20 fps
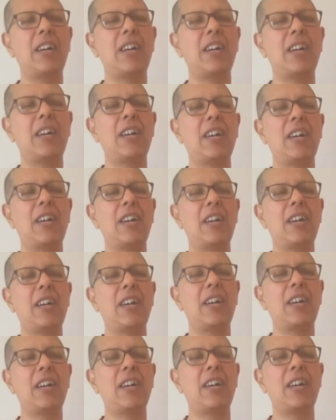Yeah, so you
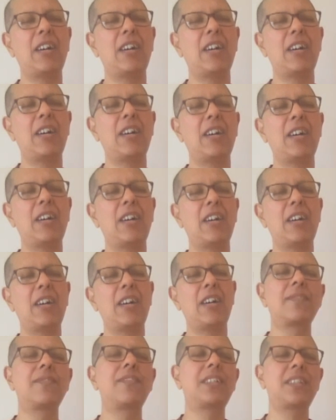can always
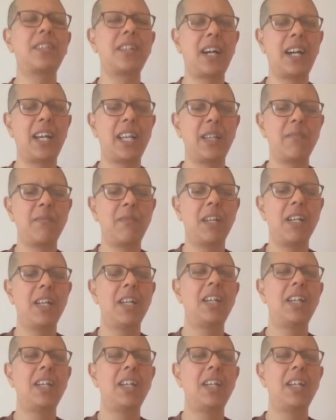ask for time